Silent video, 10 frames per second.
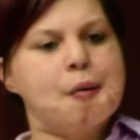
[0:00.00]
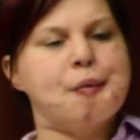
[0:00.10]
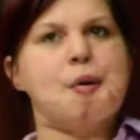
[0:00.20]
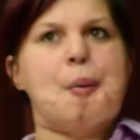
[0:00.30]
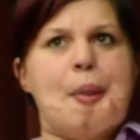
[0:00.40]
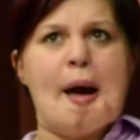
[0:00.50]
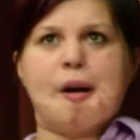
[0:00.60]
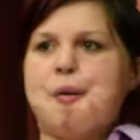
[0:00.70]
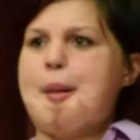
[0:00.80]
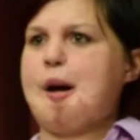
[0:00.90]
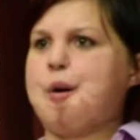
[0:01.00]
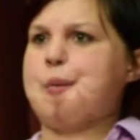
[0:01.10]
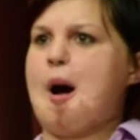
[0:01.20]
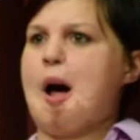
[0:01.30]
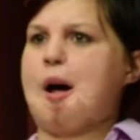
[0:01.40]
from the back of my
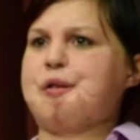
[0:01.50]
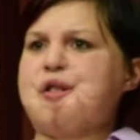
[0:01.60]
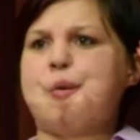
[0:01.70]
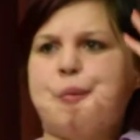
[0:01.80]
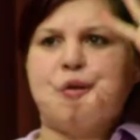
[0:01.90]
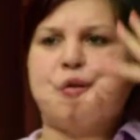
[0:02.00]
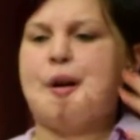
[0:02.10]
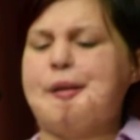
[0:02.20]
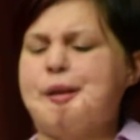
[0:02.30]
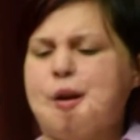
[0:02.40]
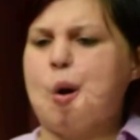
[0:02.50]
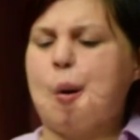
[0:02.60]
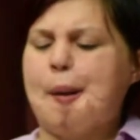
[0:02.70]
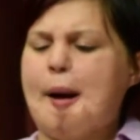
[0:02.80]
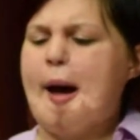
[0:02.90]
garage, and he was dressed in all
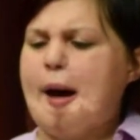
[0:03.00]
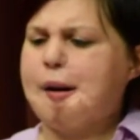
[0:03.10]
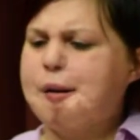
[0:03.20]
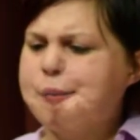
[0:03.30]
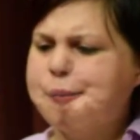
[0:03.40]
black.